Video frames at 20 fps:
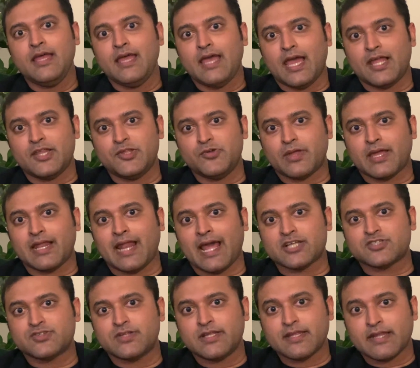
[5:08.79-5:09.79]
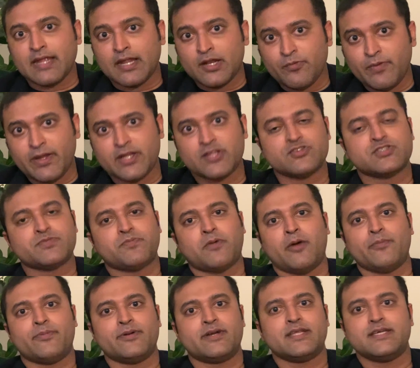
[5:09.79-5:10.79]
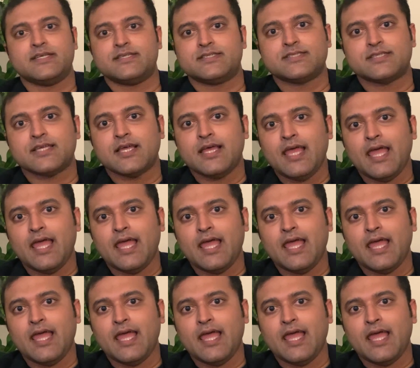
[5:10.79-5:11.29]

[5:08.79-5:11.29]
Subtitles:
and you can actually renovate those properties